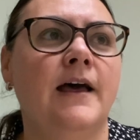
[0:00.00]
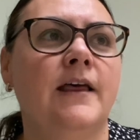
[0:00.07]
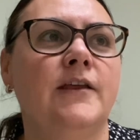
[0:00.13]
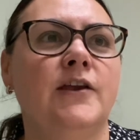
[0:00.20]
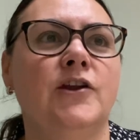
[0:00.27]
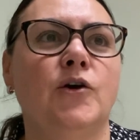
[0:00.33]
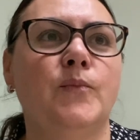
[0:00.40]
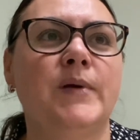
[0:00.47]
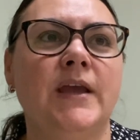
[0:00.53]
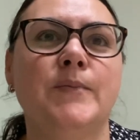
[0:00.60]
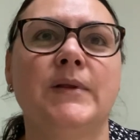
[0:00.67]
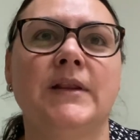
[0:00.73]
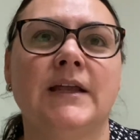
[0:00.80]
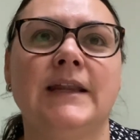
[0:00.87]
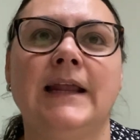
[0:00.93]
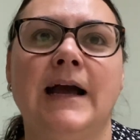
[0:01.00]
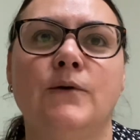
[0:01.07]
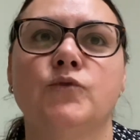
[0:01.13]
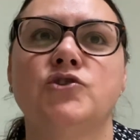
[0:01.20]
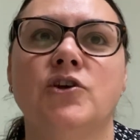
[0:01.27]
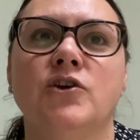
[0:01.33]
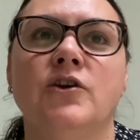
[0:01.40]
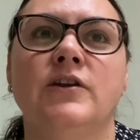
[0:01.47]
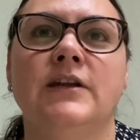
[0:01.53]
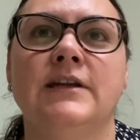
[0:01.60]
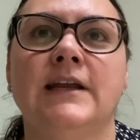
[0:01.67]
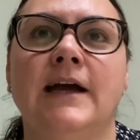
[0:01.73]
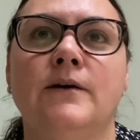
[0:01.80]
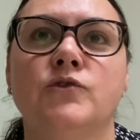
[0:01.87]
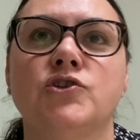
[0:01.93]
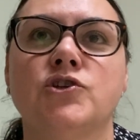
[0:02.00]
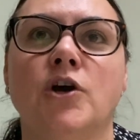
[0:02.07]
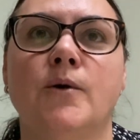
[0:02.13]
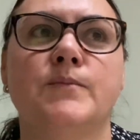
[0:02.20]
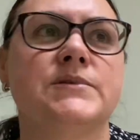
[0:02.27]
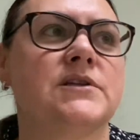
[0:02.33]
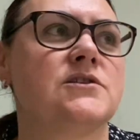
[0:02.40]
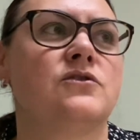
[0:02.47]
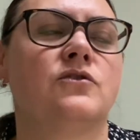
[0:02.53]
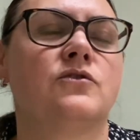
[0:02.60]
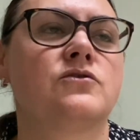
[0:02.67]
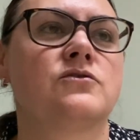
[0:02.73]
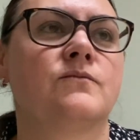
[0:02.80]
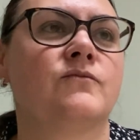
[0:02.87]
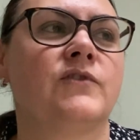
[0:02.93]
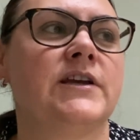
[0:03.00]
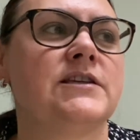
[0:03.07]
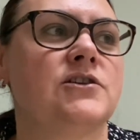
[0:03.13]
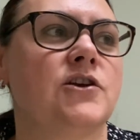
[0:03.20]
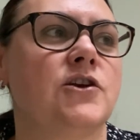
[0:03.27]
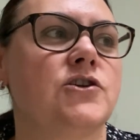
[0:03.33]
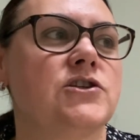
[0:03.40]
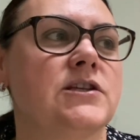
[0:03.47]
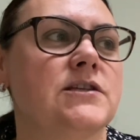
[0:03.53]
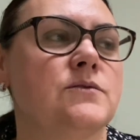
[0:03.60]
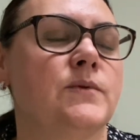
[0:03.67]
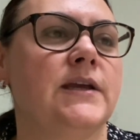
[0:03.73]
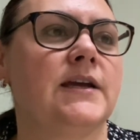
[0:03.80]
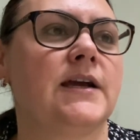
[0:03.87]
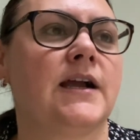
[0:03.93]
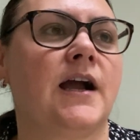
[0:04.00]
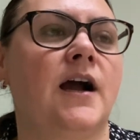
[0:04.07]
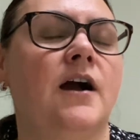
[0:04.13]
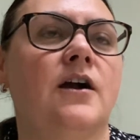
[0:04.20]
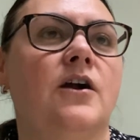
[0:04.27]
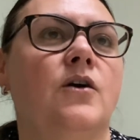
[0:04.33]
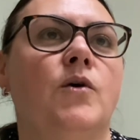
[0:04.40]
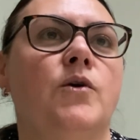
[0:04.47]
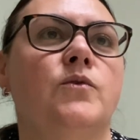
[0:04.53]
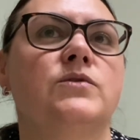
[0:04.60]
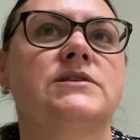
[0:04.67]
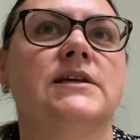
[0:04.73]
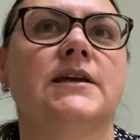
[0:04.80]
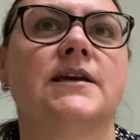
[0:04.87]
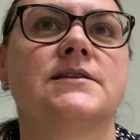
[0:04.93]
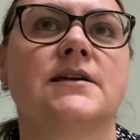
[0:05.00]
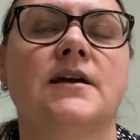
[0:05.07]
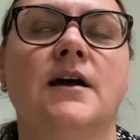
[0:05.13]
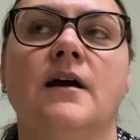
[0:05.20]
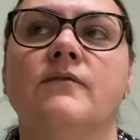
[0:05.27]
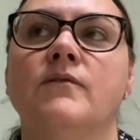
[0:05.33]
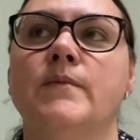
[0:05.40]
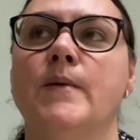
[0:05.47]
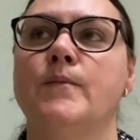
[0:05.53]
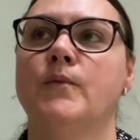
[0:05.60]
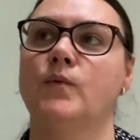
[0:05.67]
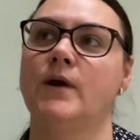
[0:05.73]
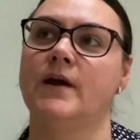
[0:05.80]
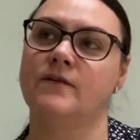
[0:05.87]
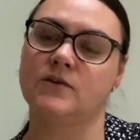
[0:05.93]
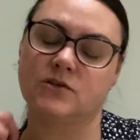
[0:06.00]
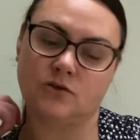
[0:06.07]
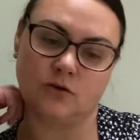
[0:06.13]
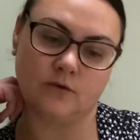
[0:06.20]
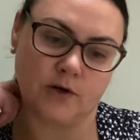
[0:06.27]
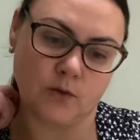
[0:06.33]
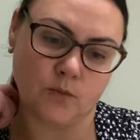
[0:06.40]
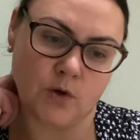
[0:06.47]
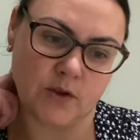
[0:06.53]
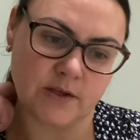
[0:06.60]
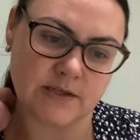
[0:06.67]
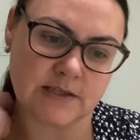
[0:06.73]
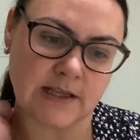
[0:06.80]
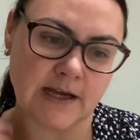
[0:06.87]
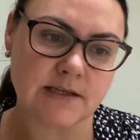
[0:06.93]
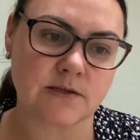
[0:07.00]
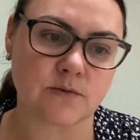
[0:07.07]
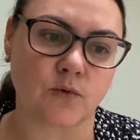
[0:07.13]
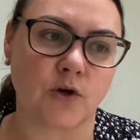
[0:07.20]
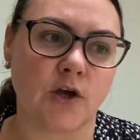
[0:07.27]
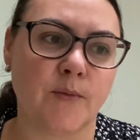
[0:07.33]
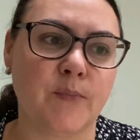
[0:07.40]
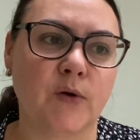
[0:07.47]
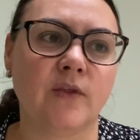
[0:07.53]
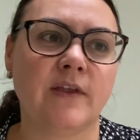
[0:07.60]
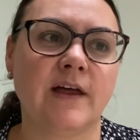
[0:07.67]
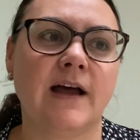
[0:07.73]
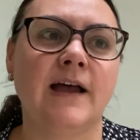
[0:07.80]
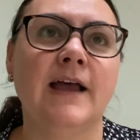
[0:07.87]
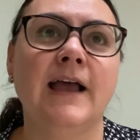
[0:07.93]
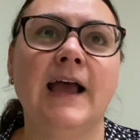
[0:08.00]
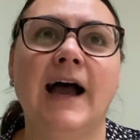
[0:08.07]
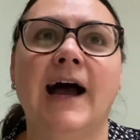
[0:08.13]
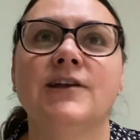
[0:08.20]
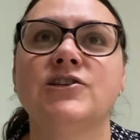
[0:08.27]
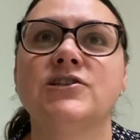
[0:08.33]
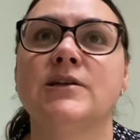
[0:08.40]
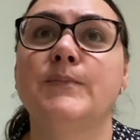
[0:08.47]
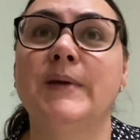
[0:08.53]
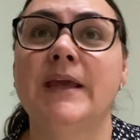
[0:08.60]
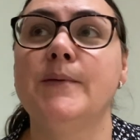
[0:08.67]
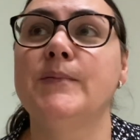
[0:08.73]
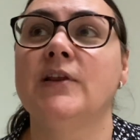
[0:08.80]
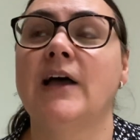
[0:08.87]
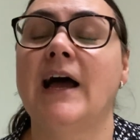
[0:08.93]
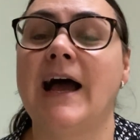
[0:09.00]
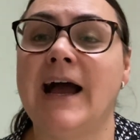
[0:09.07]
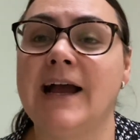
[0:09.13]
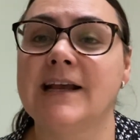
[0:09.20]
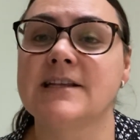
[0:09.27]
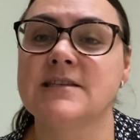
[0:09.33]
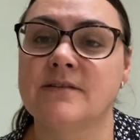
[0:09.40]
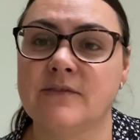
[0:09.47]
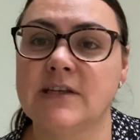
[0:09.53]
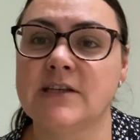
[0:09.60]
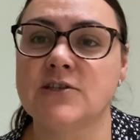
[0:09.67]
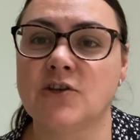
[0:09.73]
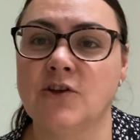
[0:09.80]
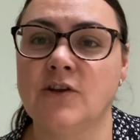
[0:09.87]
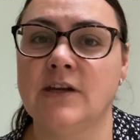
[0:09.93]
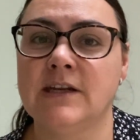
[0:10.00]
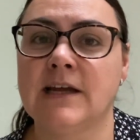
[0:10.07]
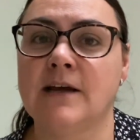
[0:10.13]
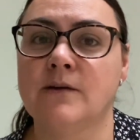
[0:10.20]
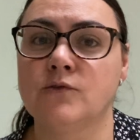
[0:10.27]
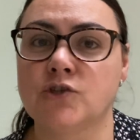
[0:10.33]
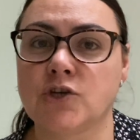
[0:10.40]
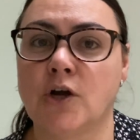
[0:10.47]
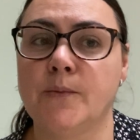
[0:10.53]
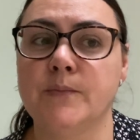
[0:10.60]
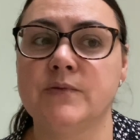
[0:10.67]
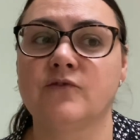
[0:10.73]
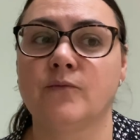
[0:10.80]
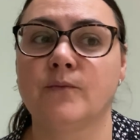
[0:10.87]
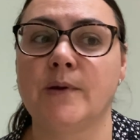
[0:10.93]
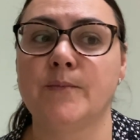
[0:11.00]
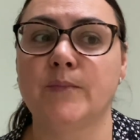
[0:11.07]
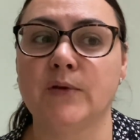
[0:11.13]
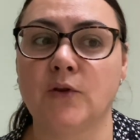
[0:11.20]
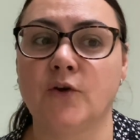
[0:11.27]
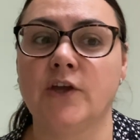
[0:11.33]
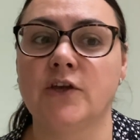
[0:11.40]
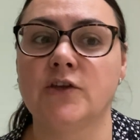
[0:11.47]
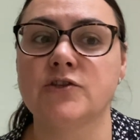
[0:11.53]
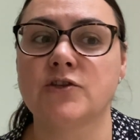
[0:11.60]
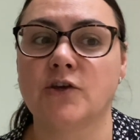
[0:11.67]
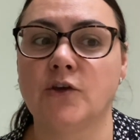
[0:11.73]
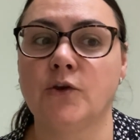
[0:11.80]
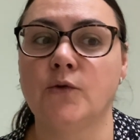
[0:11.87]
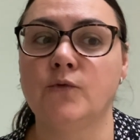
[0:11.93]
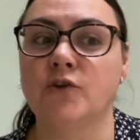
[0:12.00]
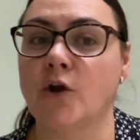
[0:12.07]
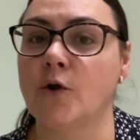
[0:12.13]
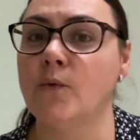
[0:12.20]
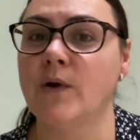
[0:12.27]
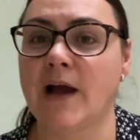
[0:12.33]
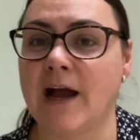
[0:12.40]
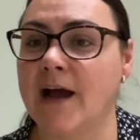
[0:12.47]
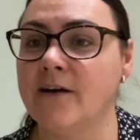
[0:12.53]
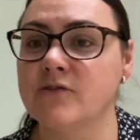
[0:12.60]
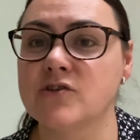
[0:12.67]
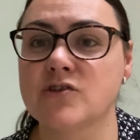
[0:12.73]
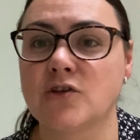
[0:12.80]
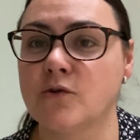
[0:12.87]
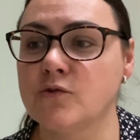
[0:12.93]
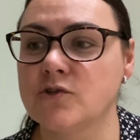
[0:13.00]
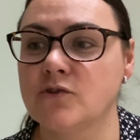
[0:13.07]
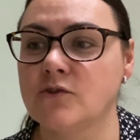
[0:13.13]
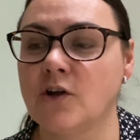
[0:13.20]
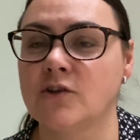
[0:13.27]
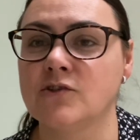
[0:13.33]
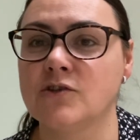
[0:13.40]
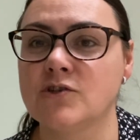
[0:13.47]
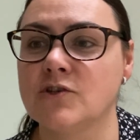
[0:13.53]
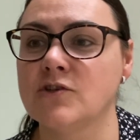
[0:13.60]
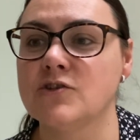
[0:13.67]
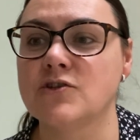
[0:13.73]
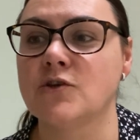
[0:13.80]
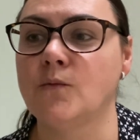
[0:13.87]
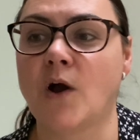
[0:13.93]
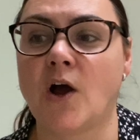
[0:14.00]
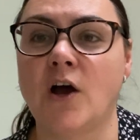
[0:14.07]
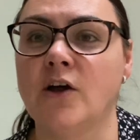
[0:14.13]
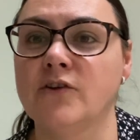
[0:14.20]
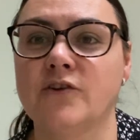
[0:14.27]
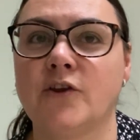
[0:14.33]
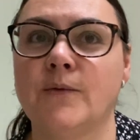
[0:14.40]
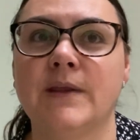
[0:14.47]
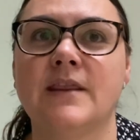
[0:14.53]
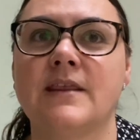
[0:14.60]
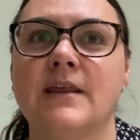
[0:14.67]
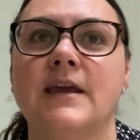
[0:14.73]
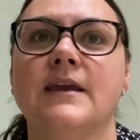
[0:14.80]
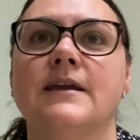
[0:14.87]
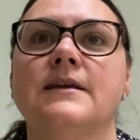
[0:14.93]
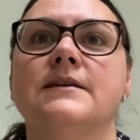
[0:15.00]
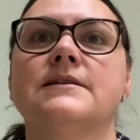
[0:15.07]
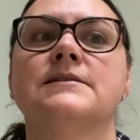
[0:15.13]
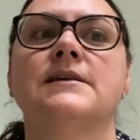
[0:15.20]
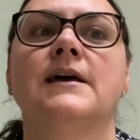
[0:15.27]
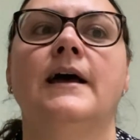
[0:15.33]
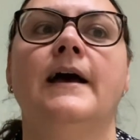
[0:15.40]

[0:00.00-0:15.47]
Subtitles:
You know, people are now turning down jobs. I saw some research this week. I can't quote it because I can't remember where I saw it or what the stats were. But that actually people are actively turning down jobs from employers who don't have a social conscience, who aren't doing things.